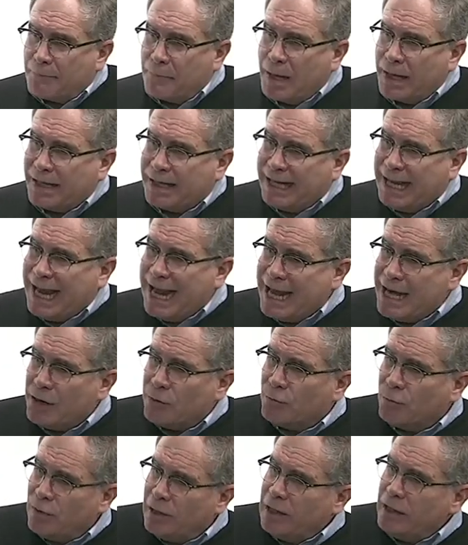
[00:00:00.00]
But can it
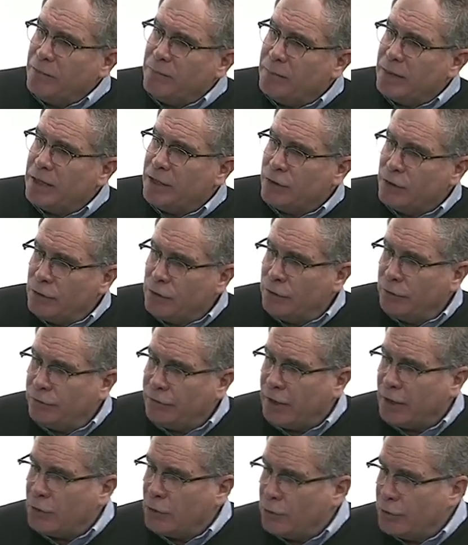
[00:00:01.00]
really be
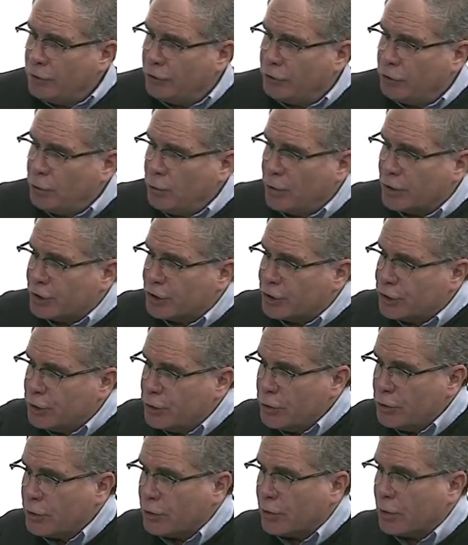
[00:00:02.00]
used in order to
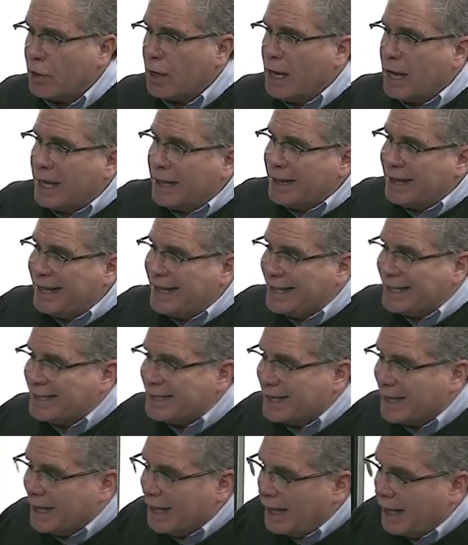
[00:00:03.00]
assure
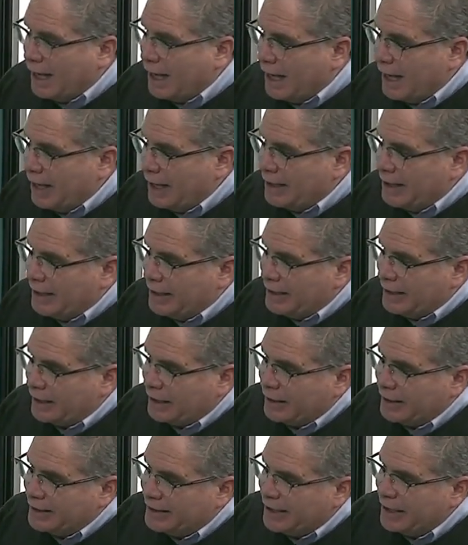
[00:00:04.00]
this, uh, the, the
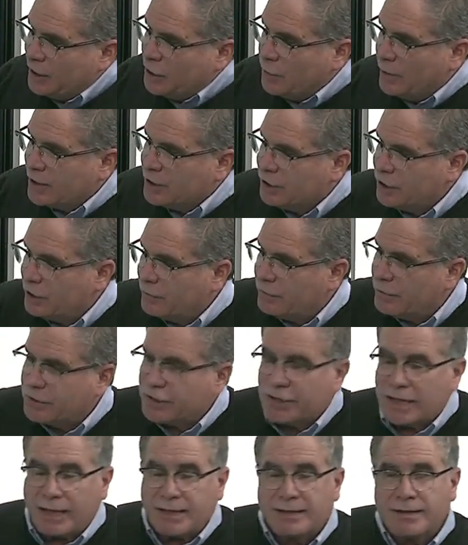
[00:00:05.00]
continuation of the
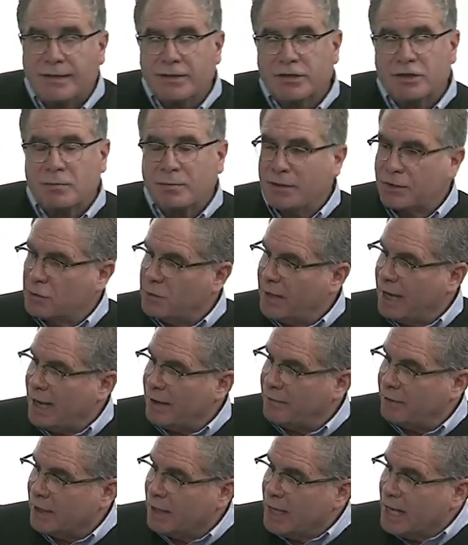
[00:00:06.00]
state system as we
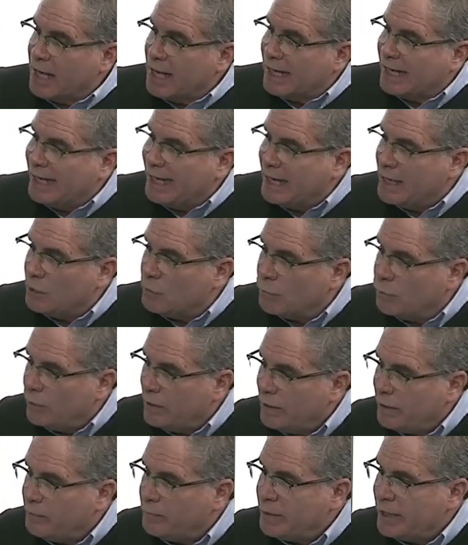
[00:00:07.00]
have it? Can it
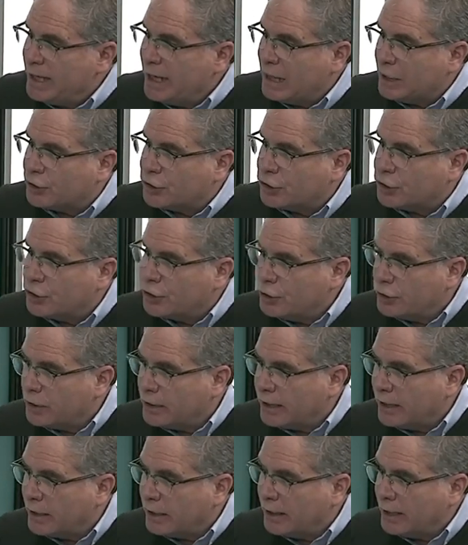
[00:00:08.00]
really be
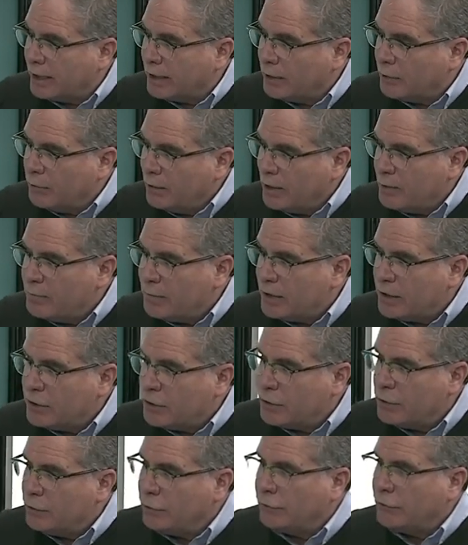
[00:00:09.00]
can it, can it really be
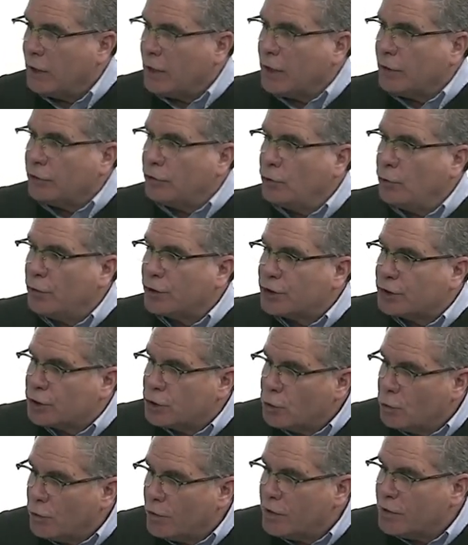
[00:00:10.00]
used to
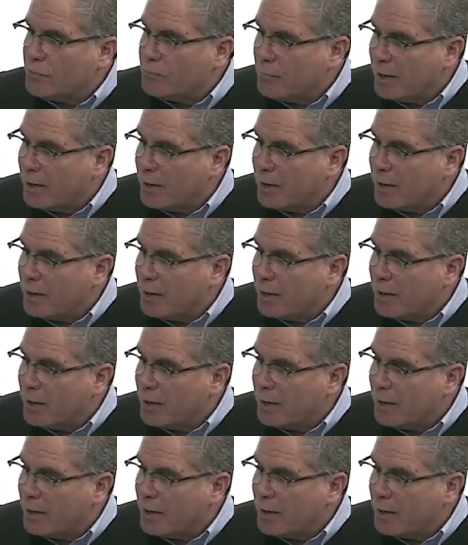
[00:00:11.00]
assure the